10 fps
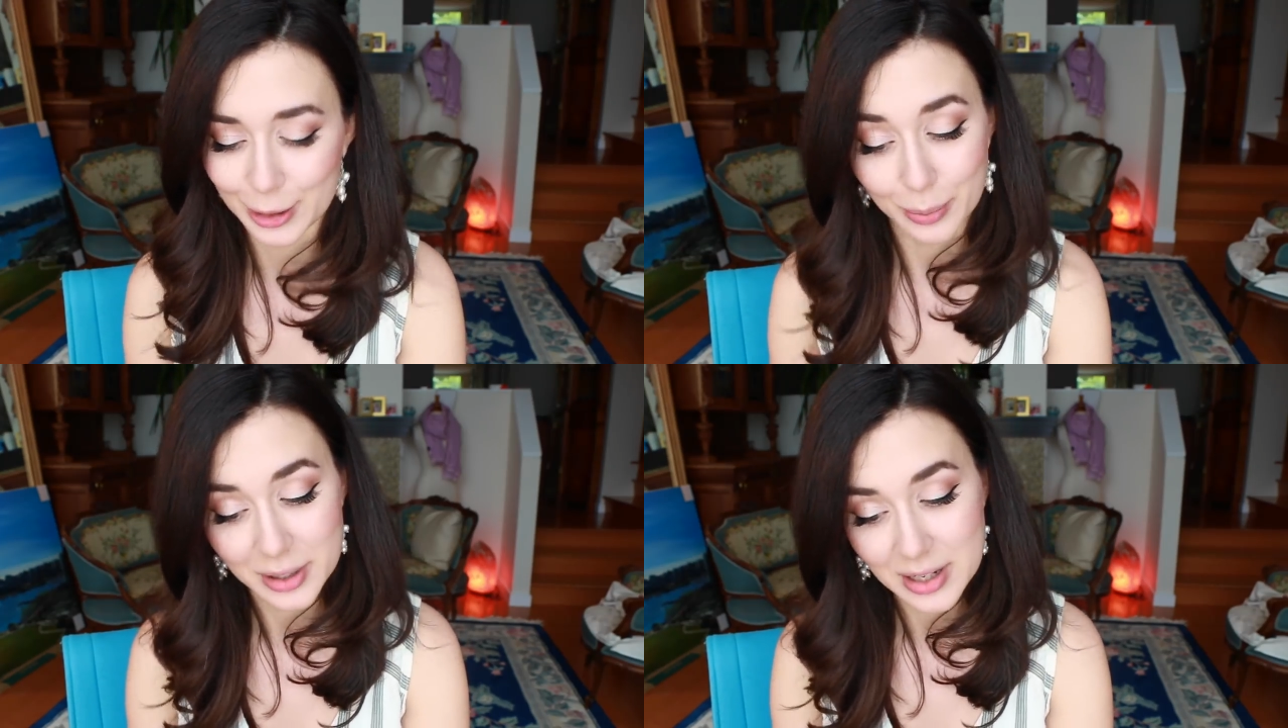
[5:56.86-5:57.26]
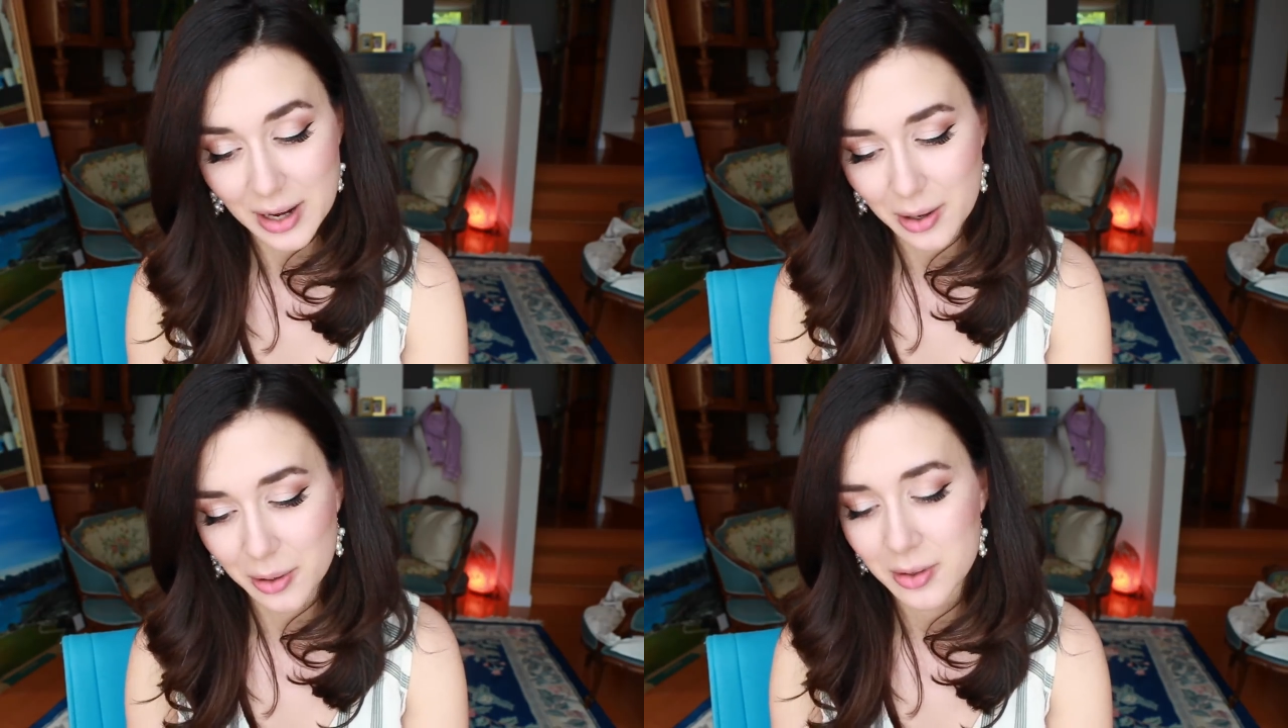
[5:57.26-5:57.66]
you would
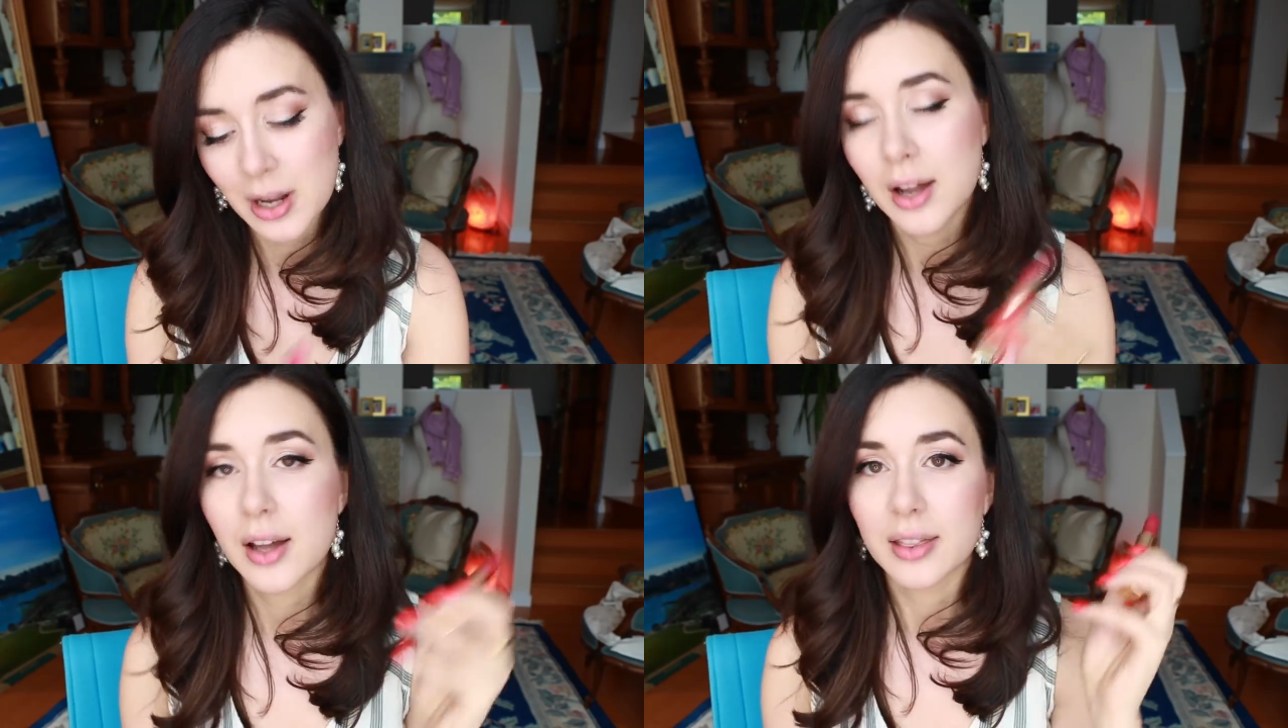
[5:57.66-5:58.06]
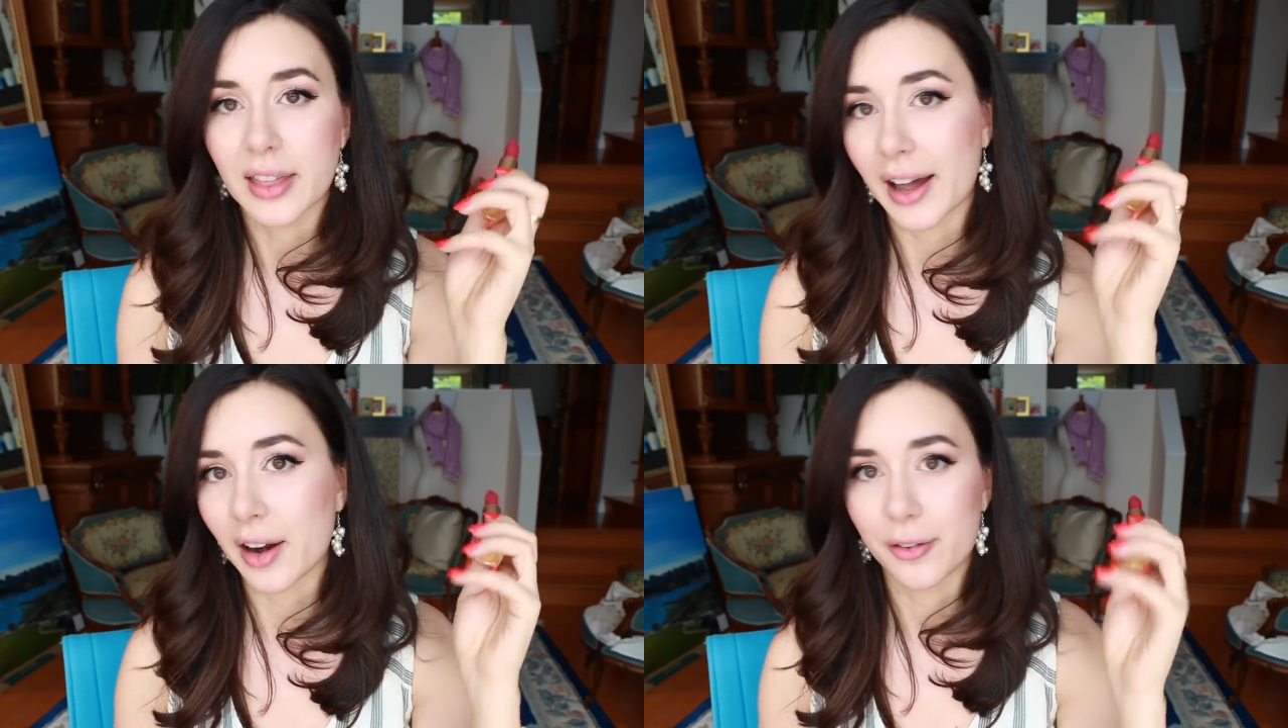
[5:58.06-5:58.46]
know
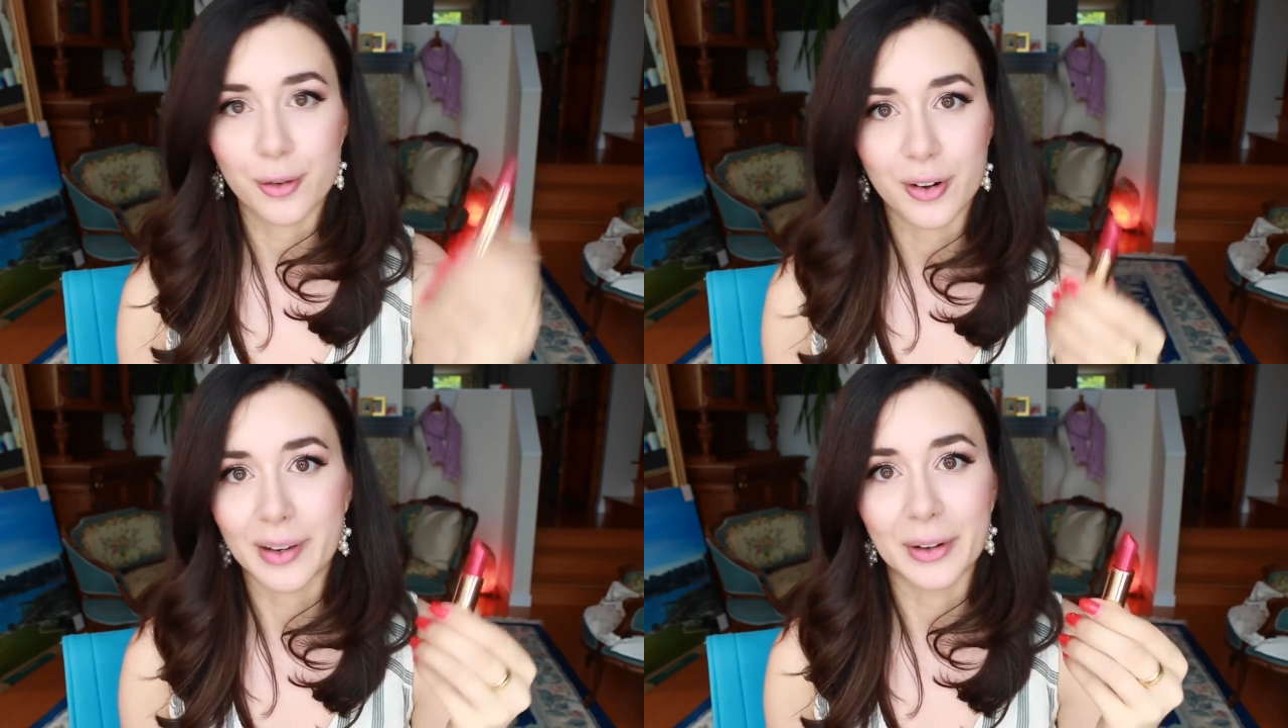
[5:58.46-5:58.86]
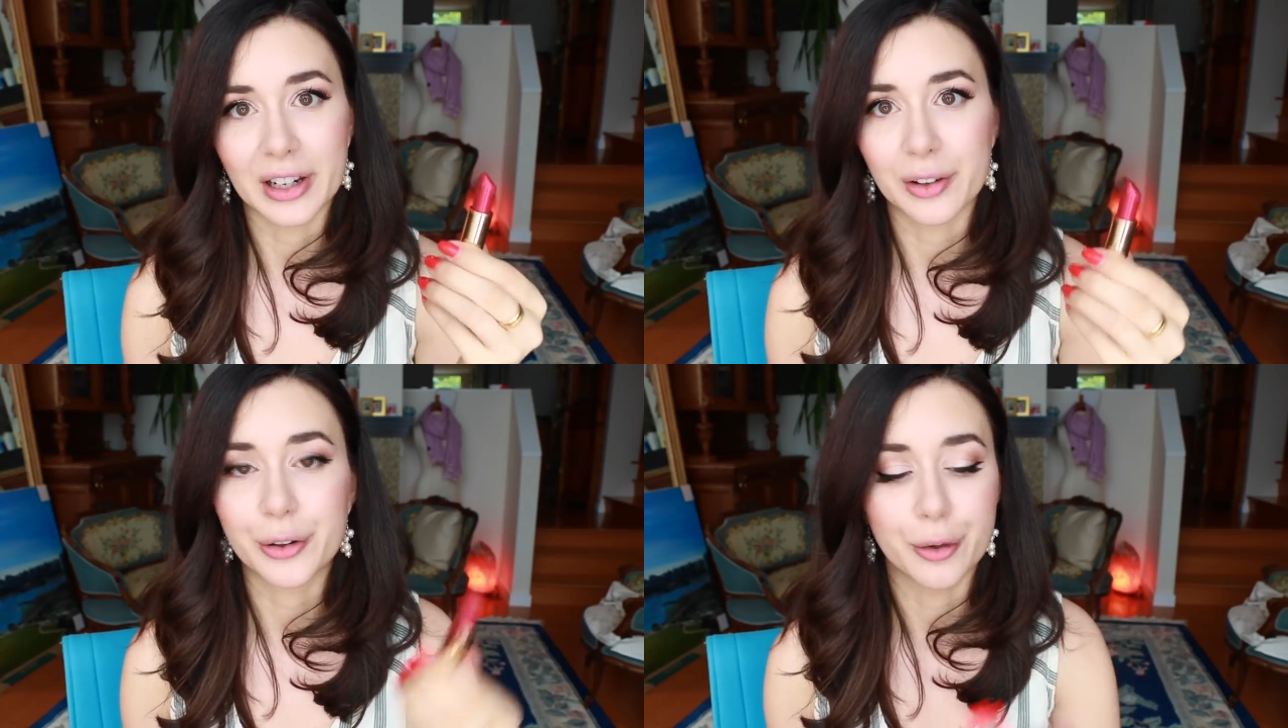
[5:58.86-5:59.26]
that of course I'm going to
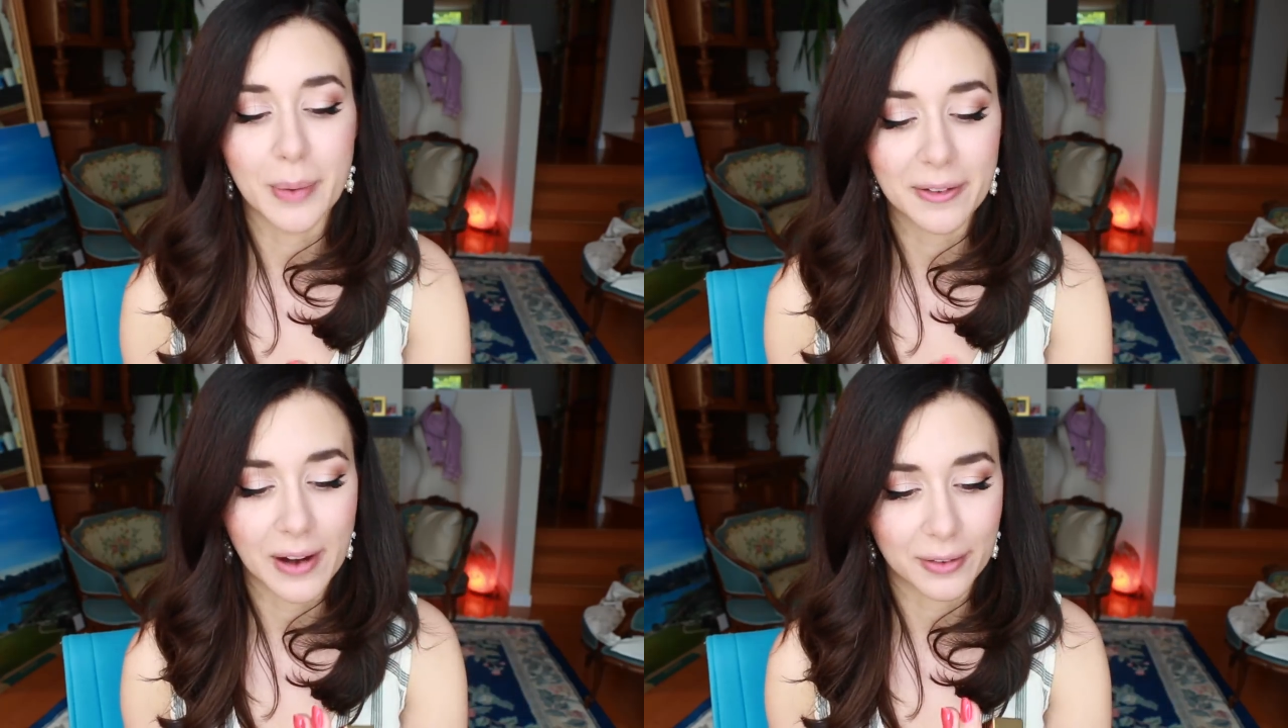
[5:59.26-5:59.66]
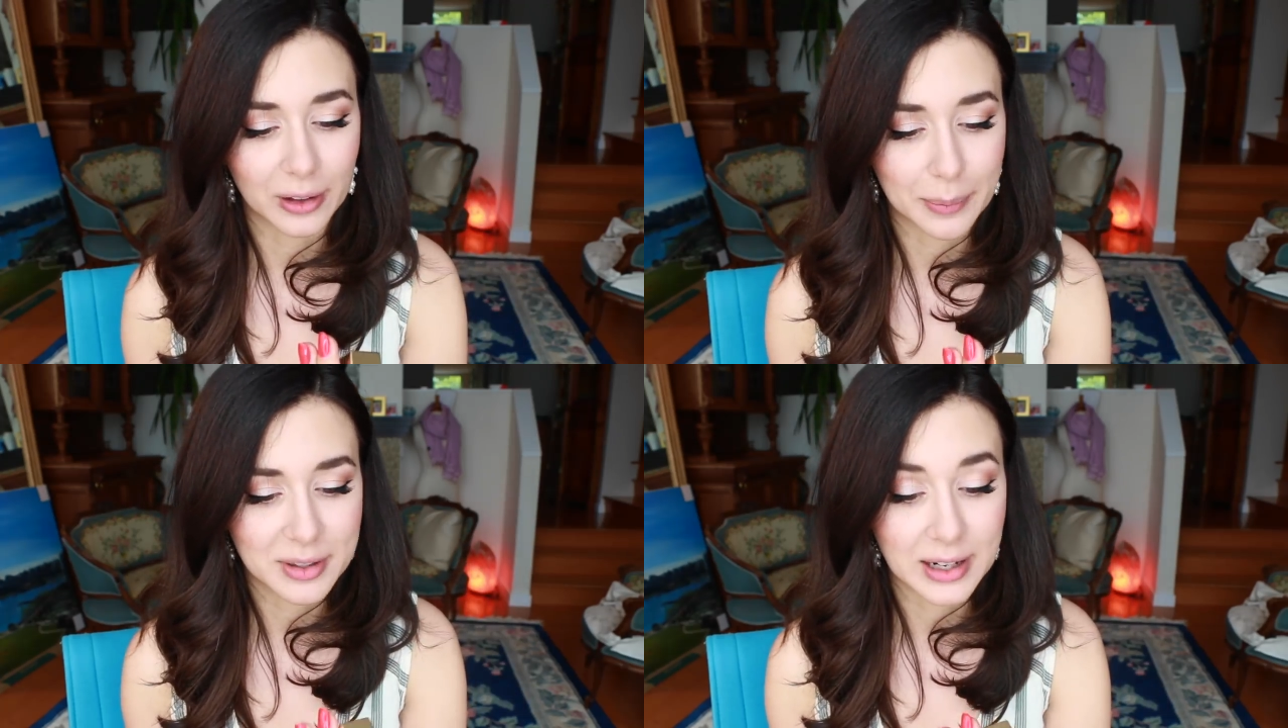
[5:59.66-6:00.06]
include my favorite
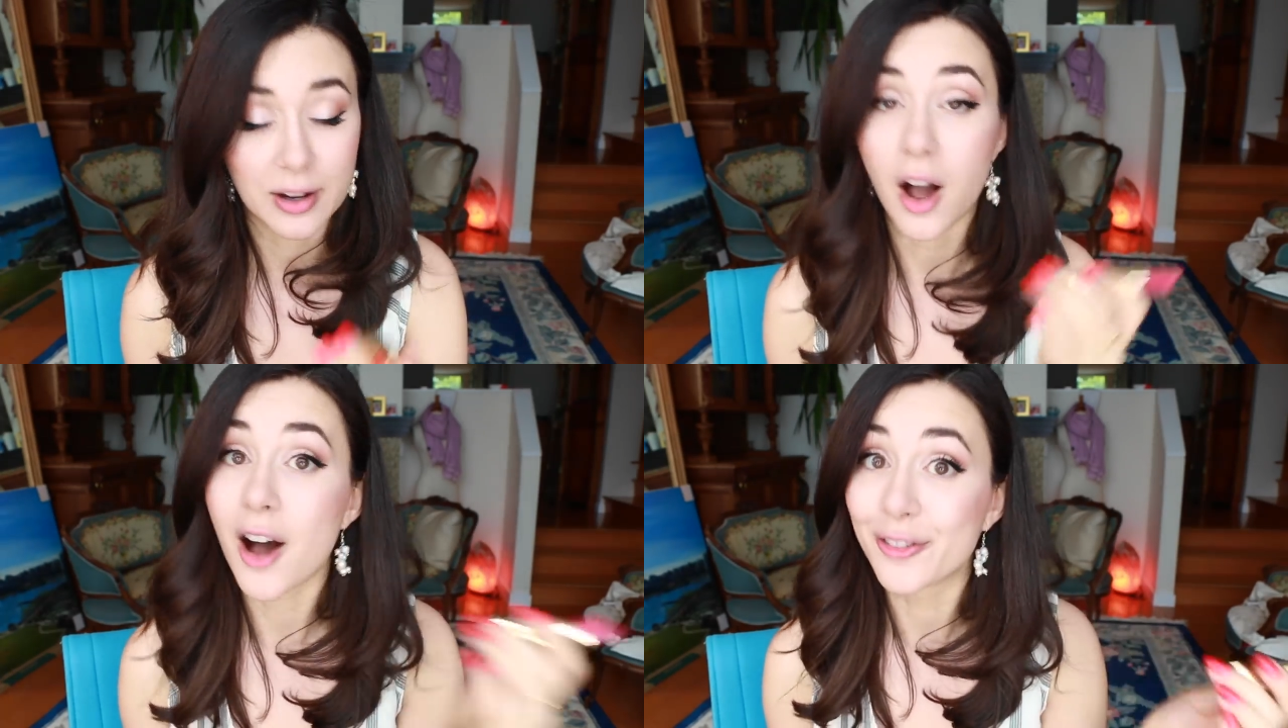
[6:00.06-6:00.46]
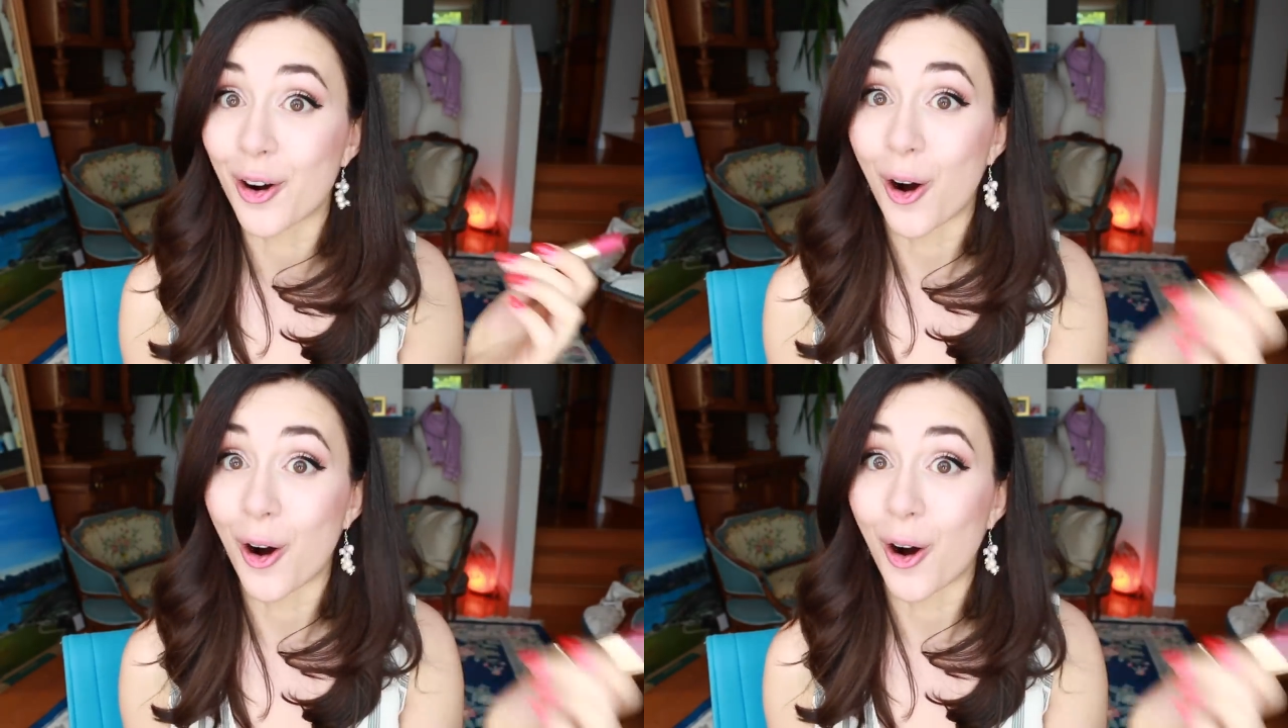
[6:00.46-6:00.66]
lipstick of